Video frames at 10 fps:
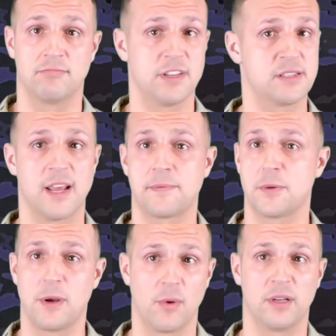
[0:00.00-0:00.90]
This step should
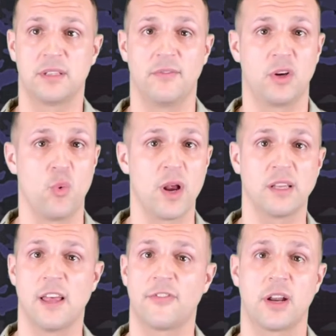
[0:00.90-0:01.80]
be relatively quick
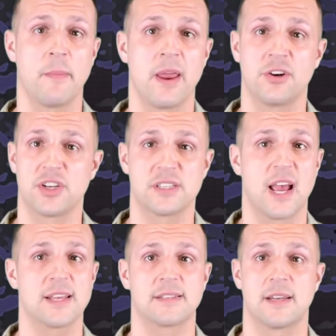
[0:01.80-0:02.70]
in that the commander just
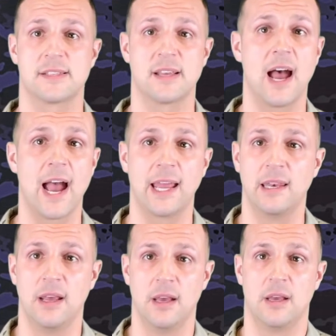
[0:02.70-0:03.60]
has to decide
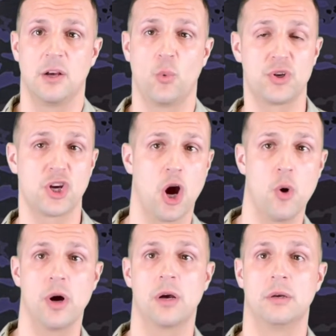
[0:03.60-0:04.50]
which
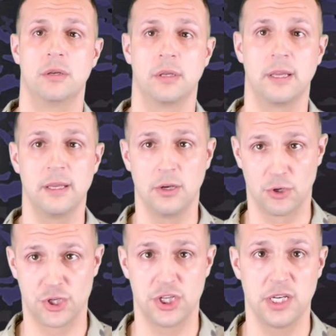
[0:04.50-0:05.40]
COA he or
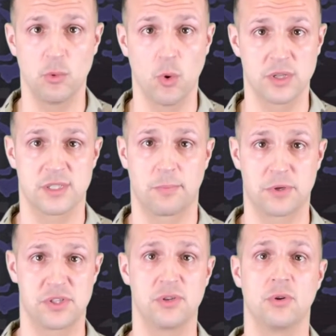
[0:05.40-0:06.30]
she wants to
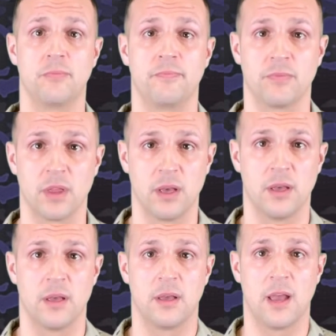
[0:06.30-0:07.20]
pursue.
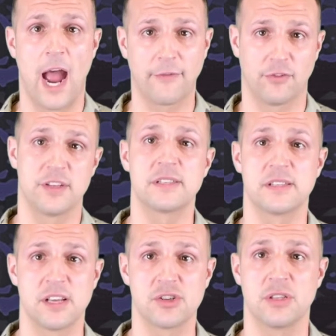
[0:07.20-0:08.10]
After this
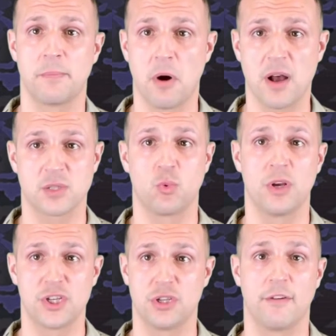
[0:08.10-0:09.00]
decision, the boss will
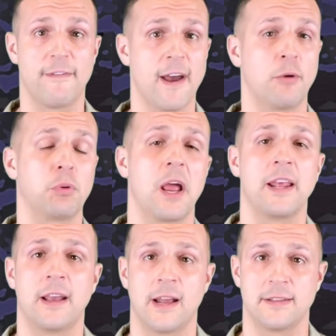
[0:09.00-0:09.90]
issue the final
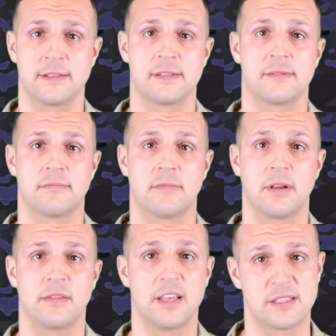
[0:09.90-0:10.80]
planning guidance.
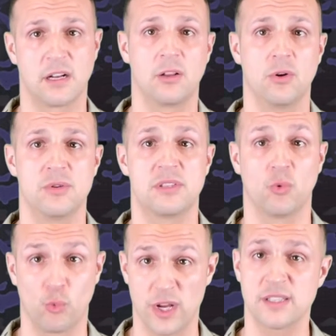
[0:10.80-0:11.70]
This includes the
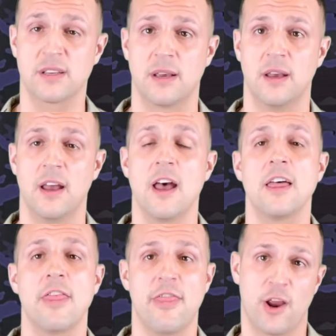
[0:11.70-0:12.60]
risk
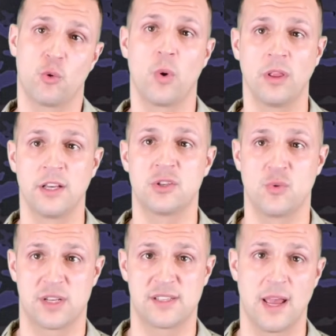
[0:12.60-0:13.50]
they're willing
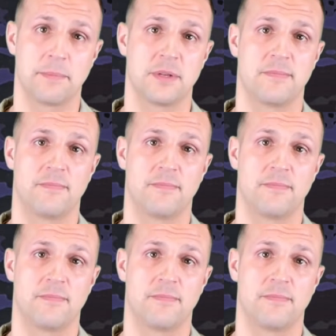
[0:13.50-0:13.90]
to accept.